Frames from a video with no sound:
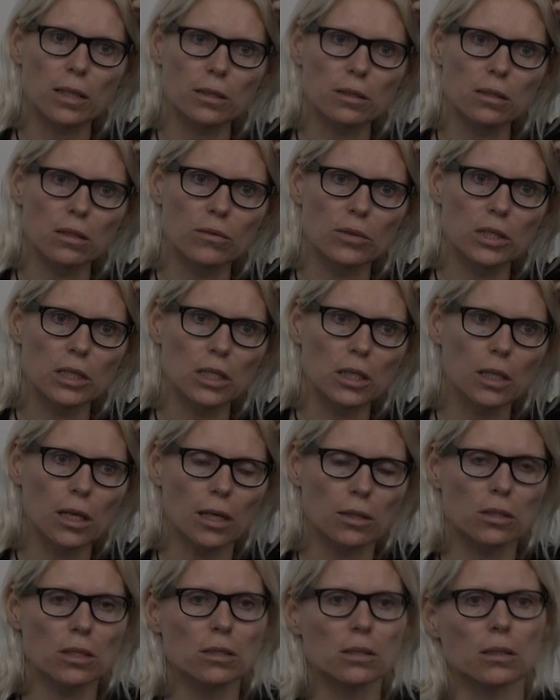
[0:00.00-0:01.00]
activity,
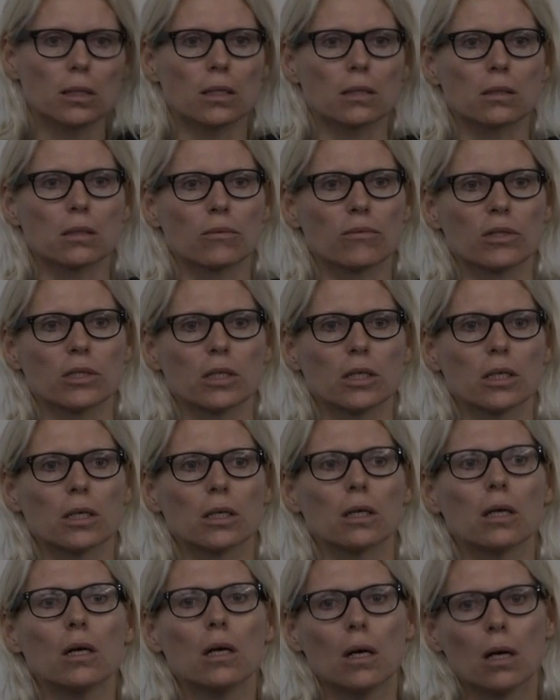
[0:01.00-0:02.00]
artistic
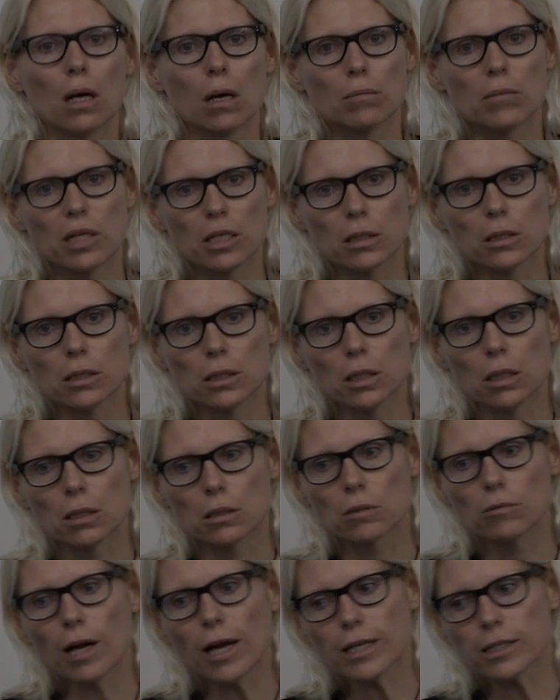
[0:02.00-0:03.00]
activity, mainly on
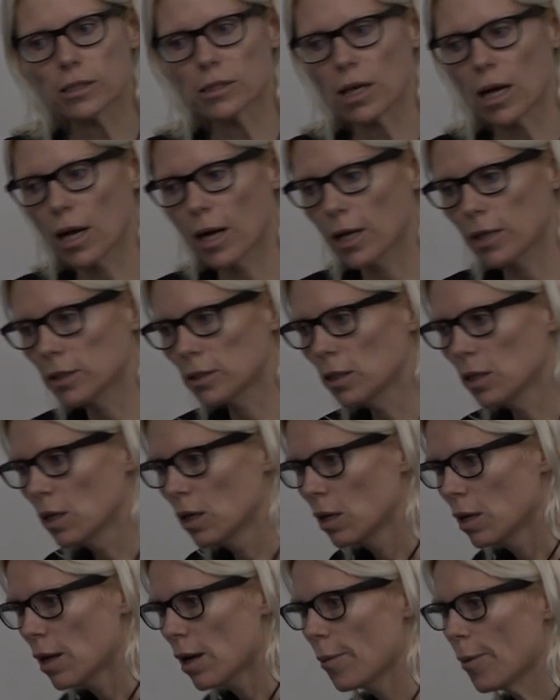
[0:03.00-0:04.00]
the right side,
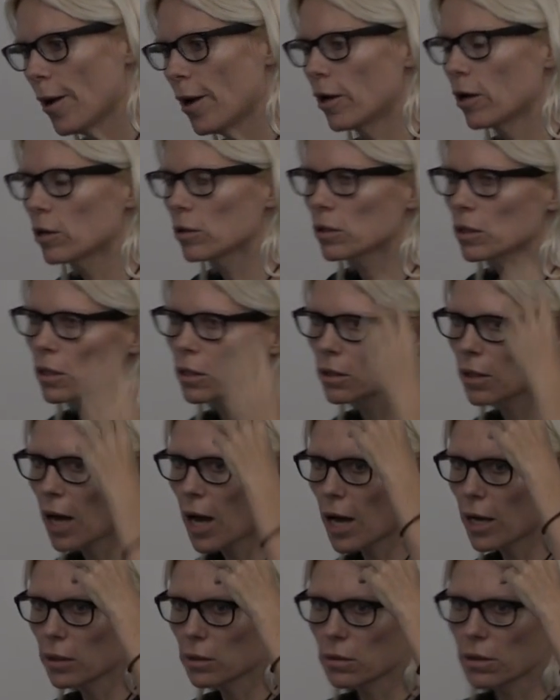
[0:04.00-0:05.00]
apparently
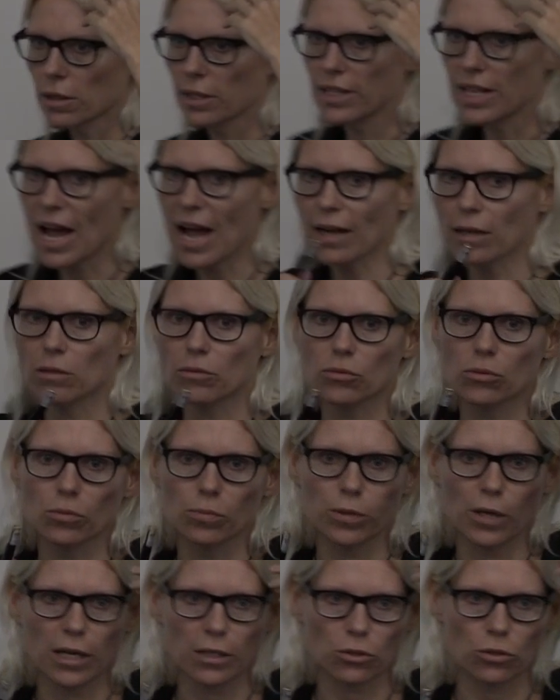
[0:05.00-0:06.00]
that lack of
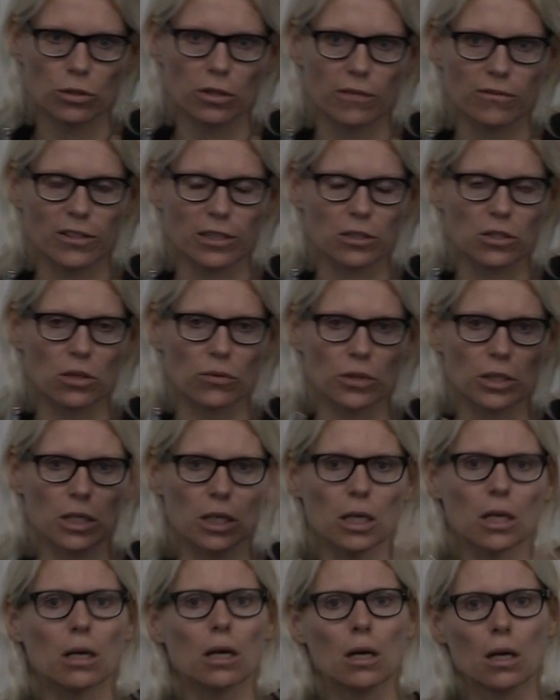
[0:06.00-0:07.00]
suppression of
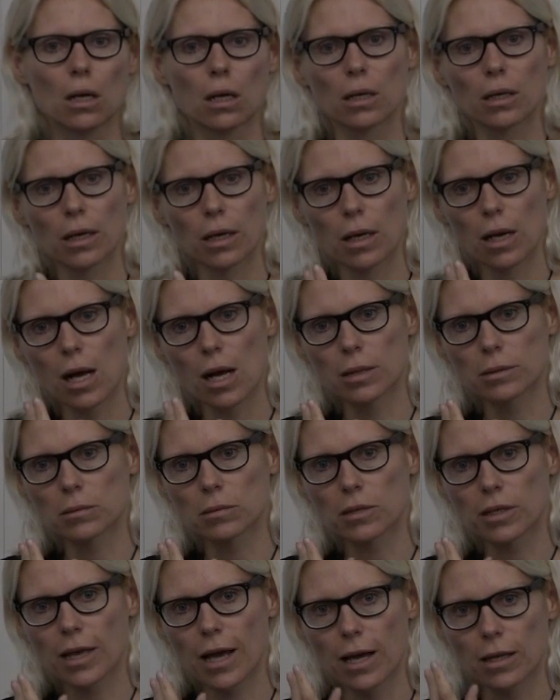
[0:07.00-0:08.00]
activity
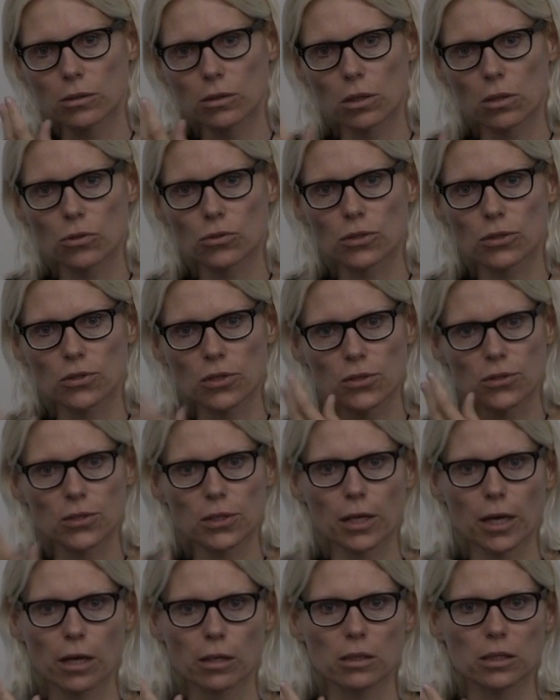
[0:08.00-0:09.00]
can get those
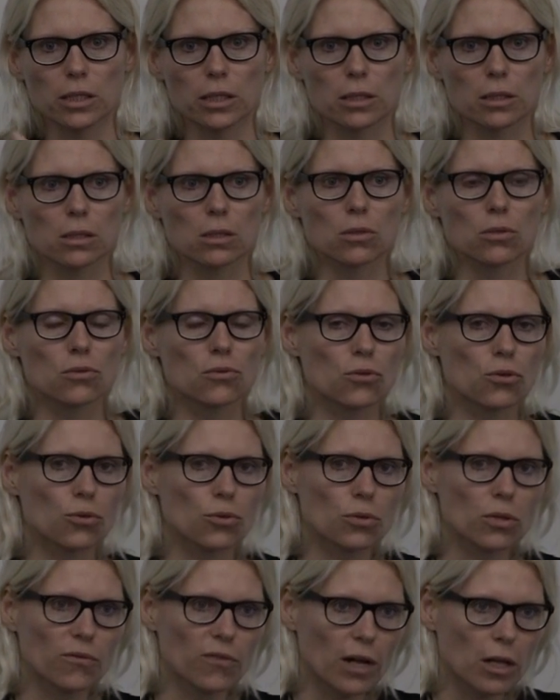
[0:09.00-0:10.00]
autistic areas
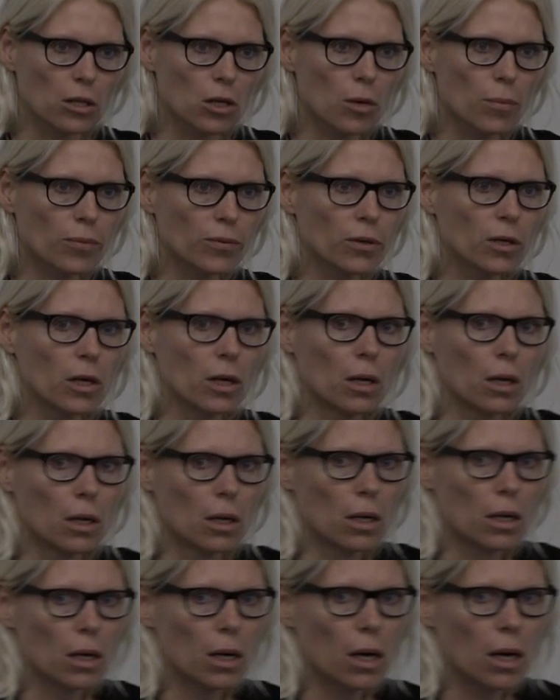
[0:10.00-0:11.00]
to develop.
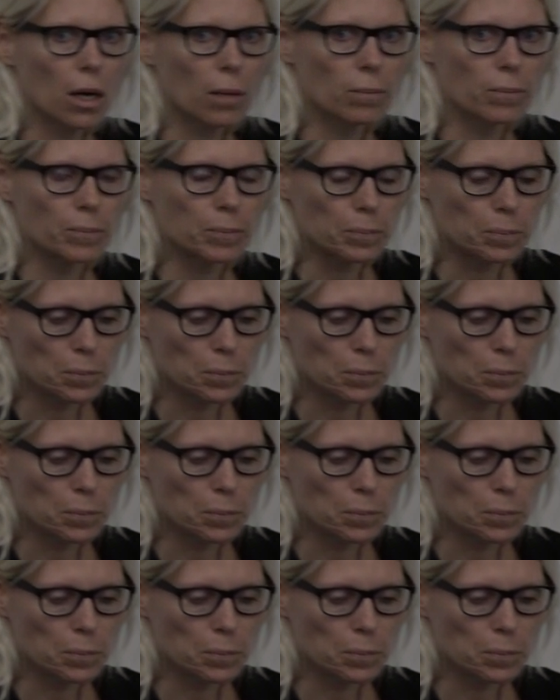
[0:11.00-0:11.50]
There